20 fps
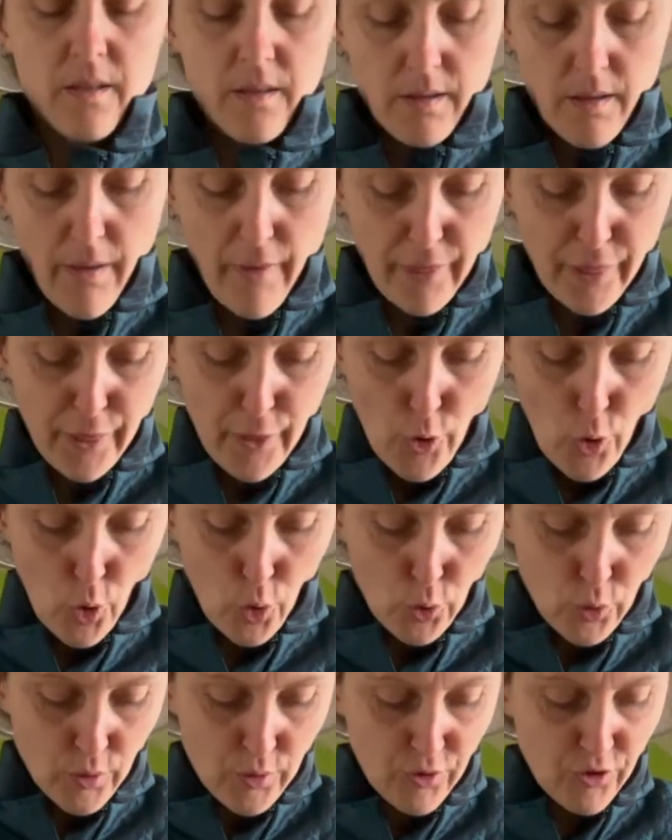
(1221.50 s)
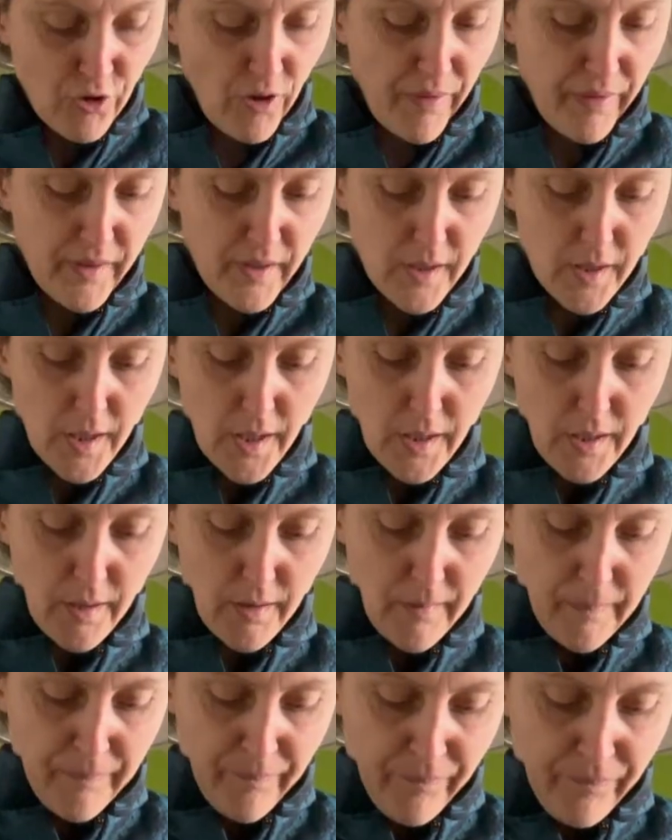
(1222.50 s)
though, something that
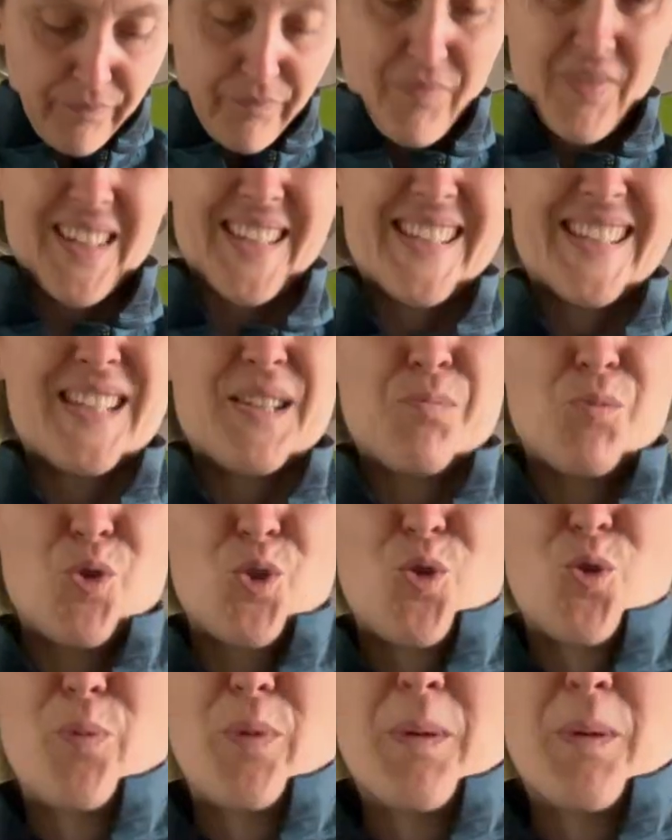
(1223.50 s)
seems to be